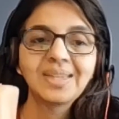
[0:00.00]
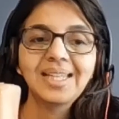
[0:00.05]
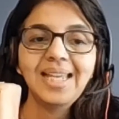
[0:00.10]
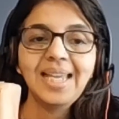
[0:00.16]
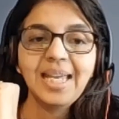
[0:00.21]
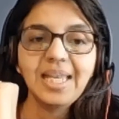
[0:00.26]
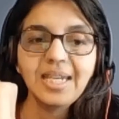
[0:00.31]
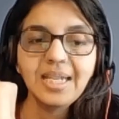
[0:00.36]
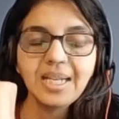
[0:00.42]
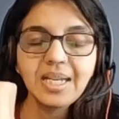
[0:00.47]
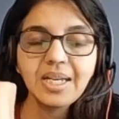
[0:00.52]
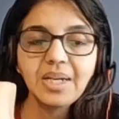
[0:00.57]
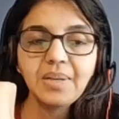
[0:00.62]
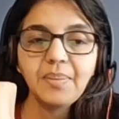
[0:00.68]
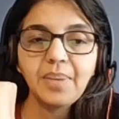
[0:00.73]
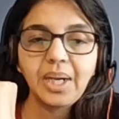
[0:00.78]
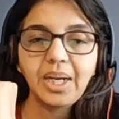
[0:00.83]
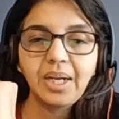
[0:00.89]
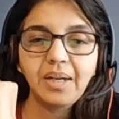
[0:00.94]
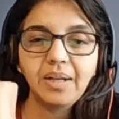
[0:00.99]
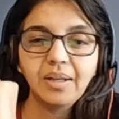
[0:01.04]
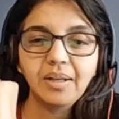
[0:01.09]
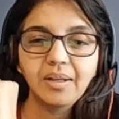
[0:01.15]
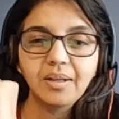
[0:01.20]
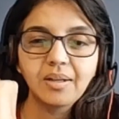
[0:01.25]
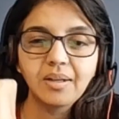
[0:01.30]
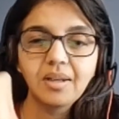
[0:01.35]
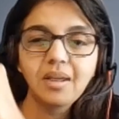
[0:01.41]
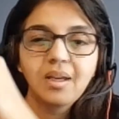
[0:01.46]
Incremental,
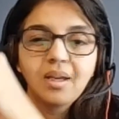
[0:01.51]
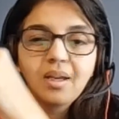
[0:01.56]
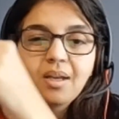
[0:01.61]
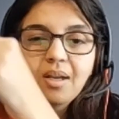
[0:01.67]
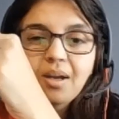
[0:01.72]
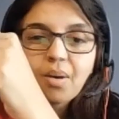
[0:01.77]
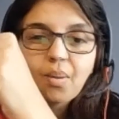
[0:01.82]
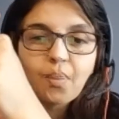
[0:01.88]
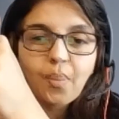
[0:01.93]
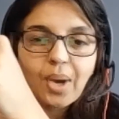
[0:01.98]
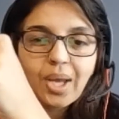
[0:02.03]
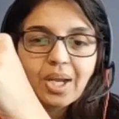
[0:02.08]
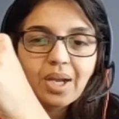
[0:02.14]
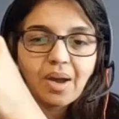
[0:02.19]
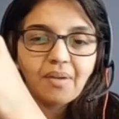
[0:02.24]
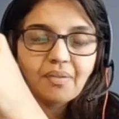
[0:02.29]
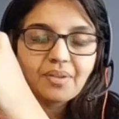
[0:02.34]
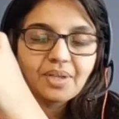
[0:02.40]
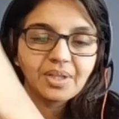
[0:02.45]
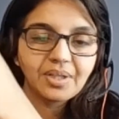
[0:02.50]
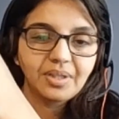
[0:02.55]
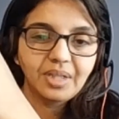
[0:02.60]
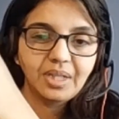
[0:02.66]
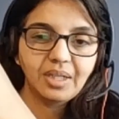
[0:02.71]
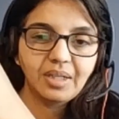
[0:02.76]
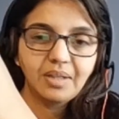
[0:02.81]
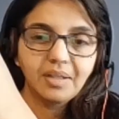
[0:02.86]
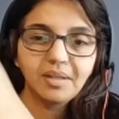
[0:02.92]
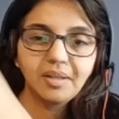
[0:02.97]
one after the
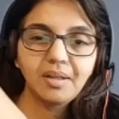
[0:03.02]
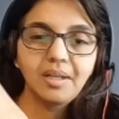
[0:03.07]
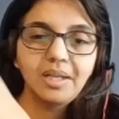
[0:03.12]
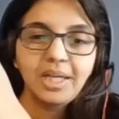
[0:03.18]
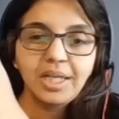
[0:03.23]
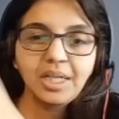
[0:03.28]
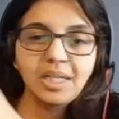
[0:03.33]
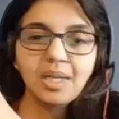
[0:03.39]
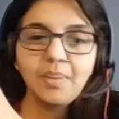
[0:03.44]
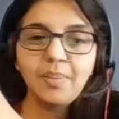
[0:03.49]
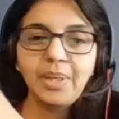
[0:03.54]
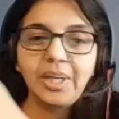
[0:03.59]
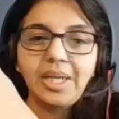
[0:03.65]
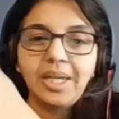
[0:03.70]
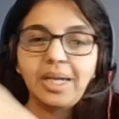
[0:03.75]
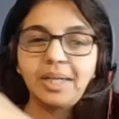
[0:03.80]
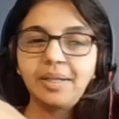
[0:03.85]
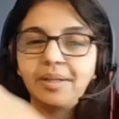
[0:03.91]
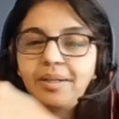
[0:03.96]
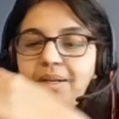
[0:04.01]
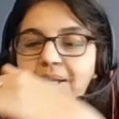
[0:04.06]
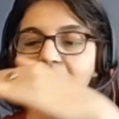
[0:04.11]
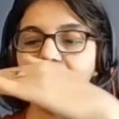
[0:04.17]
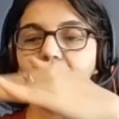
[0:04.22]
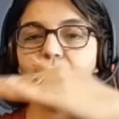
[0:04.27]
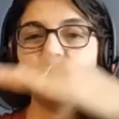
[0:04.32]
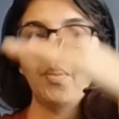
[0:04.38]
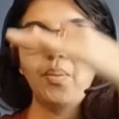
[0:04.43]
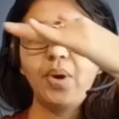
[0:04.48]
other, little bit at a
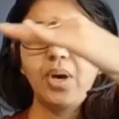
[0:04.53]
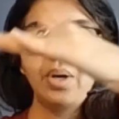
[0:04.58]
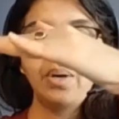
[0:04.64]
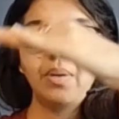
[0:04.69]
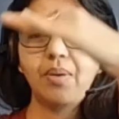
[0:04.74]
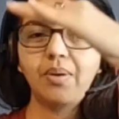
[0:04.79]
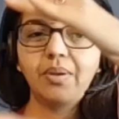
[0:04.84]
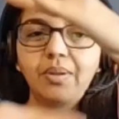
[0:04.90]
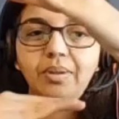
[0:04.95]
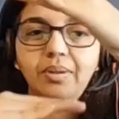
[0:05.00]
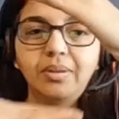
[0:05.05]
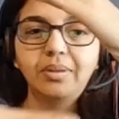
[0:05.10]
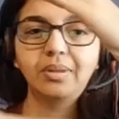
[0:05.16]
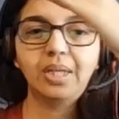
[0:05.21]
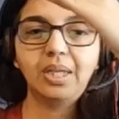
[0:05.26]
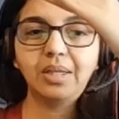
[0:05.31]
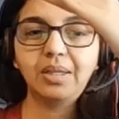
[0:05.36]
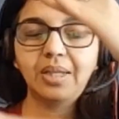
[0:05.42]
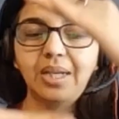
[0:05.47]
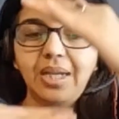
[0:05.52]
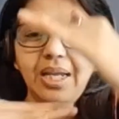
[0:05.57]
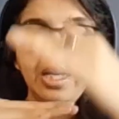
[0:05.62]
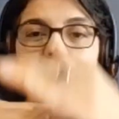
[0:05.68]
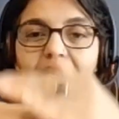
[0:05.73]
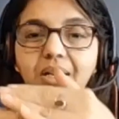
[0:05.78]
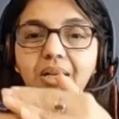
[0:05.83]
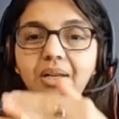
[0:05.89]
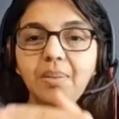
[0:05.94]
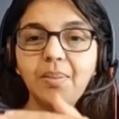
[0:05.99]
time, one on the other.
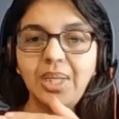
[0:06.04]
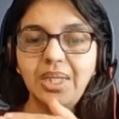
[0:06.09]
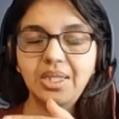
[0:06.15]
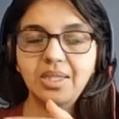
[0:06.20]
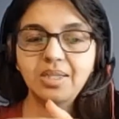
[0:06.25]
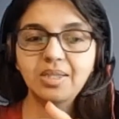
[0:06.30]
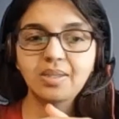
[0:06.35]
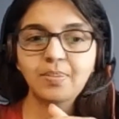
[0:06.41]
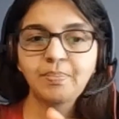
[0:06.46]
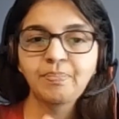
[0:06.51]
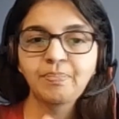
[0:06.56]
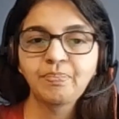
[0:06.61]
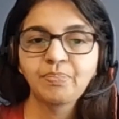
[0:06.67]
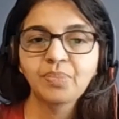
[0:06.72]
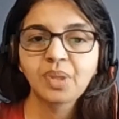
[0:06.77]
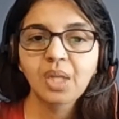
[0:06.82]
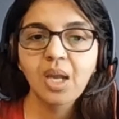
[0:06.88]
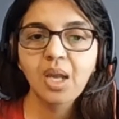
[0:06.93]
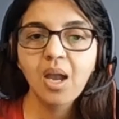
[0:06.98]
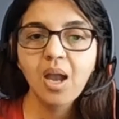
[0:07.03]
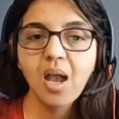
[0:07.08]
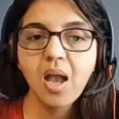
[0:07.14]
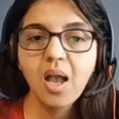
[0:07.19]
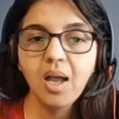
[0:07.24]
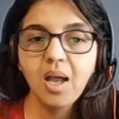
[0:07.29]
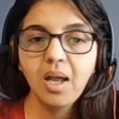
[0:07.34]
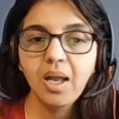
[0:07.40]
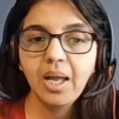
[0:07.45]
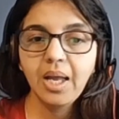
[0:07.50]
Increments,
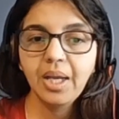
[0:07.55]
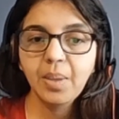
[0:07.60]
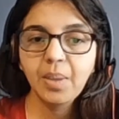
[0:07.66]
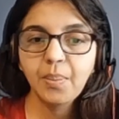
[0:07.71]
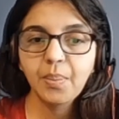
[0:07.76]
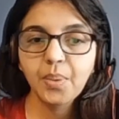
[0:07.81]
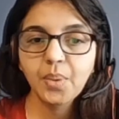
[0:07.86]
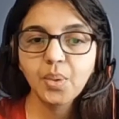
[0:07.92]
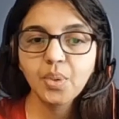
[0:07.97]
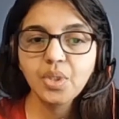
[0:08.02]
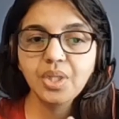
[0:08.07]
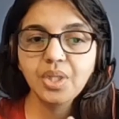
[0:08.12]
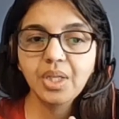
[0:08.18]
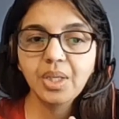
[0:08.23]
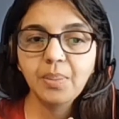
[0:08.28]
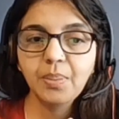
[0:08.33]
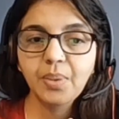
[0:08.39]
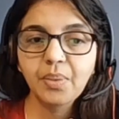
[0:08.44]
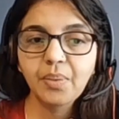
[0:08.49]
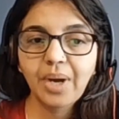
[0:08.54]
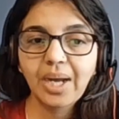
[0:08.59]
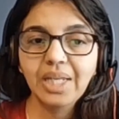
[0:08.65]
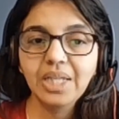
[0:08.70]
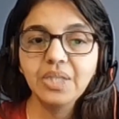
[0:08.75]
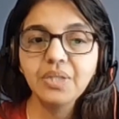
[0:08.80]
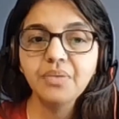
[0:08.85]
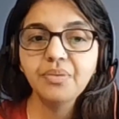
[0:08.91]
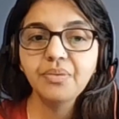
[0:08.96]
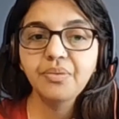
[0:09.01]
an approach that
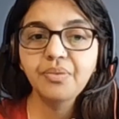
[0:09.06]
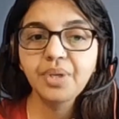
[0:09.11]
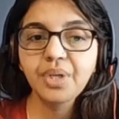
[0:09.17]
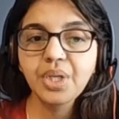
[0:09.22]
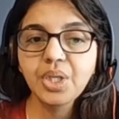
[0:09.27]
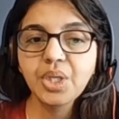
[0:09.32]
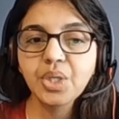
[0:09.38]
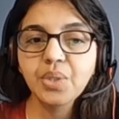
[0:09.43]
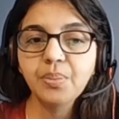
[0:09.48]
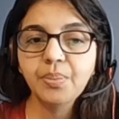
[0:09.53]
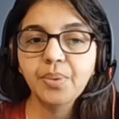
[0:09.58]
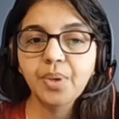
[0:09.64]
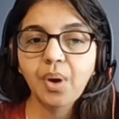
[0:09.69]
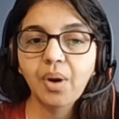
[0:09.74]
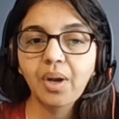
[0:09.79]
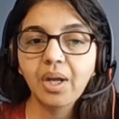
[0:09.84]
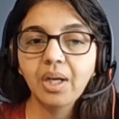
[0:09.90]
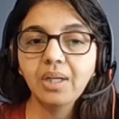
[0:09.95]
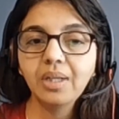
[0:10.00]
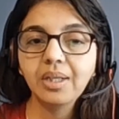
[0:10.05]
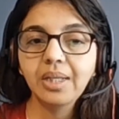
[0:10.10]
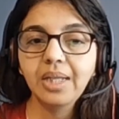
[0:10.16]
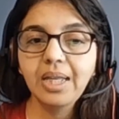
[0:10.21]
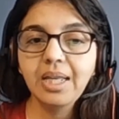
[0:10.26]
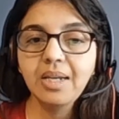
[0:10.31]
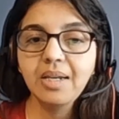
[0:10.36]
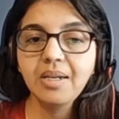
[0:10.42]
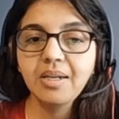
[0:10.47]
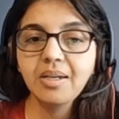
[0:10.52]
provides finished product
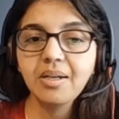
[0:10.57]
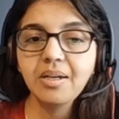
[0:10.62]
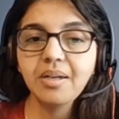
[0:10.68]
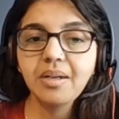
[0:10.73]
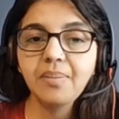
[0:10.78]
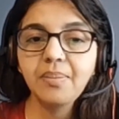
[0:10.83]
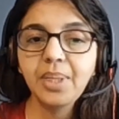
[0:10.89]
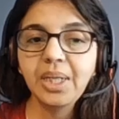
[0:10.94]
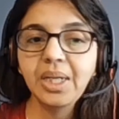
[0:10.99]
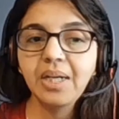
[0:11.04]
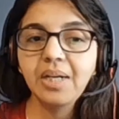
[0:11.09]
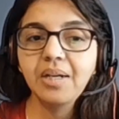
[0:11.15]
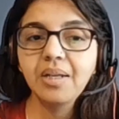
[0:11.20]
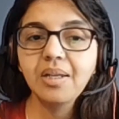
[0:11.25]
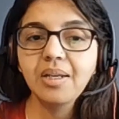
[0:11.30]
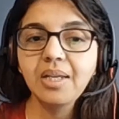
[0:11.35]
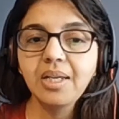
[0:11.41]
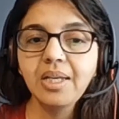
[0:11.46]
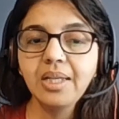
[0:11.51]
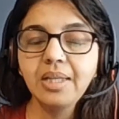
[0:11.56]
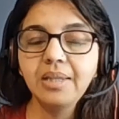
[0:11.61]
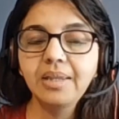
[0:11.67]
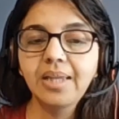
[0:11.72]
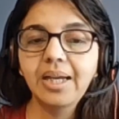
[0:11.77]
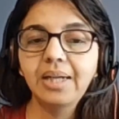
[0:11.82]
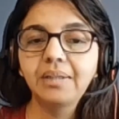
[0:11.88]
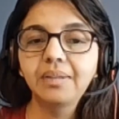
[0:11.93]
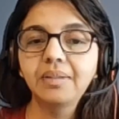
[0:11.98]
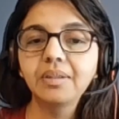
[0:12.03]
incrementally
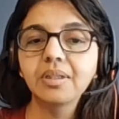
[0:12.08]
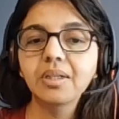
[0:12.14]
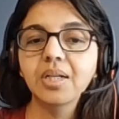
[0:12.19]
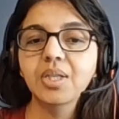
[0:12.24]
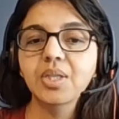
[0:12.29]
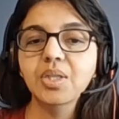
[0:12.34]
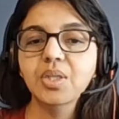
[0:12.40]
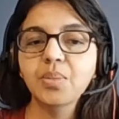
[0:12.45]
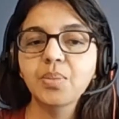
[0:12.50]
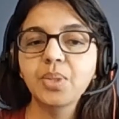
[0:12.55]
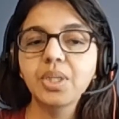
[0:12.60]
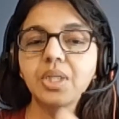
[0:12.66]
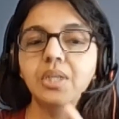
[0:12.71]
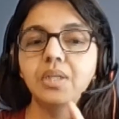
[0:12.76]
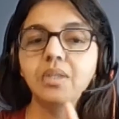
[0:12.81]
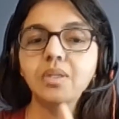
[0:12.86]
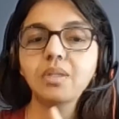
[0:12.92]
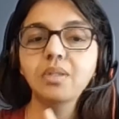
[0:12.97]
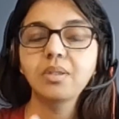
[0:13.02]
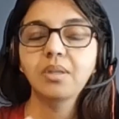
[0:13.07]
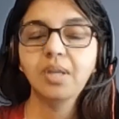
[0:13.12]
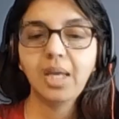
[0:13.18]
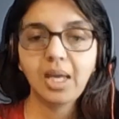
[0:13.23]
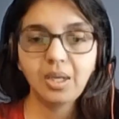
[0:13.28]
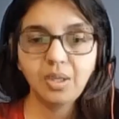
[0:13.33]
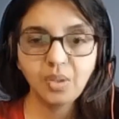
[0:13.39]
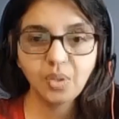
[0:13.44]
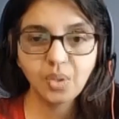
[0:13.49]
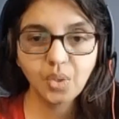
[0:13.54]
that the customers
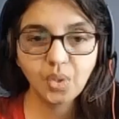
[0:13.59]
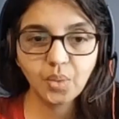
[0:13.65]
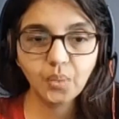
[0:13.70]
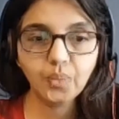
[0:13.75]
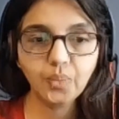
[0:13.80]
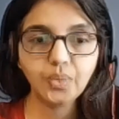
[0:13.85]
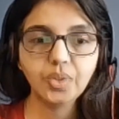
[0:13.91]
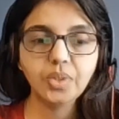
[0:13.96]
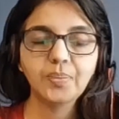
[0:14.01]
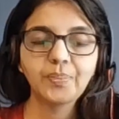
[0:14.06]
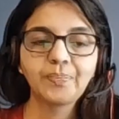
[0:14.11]
can use.